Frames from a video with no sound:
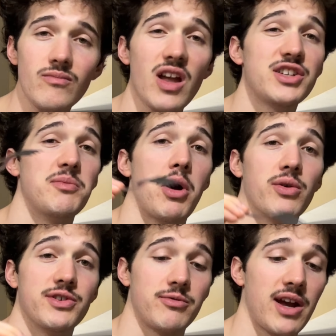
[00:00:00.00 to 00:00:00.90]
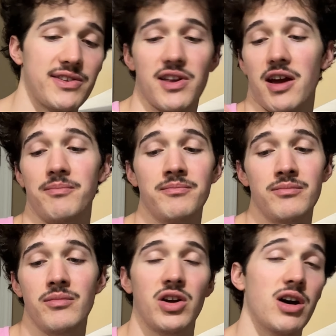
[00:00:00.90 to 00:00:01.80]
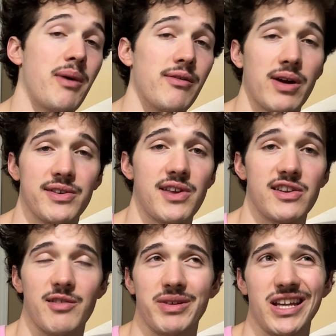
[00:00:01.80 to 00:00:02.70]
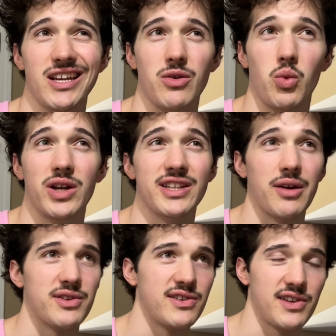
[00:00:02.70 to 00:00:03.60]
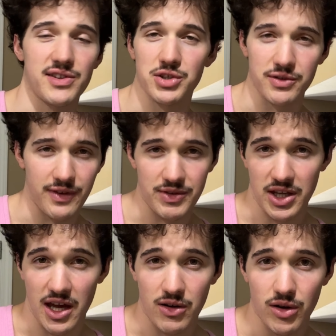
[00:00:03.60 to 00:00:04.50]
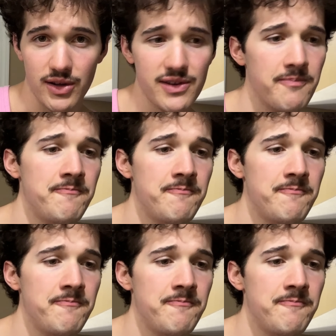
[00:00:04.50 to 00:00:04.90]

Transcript: tomorrow is a rest day, and on my rest days, I've been eating 1,650 calories.